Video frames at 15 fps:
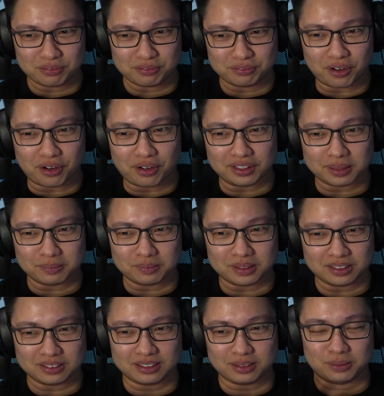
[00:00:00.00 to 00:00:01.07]
or something. So
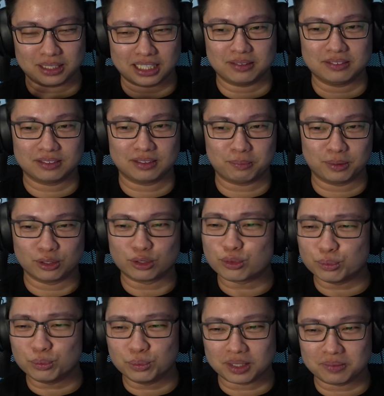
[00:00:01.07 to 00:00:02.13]
it became 0.2
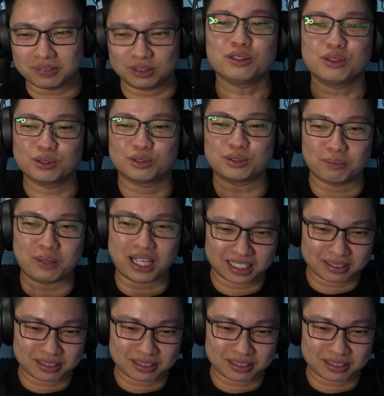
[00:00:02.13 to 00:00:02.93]
or something. So not so bad.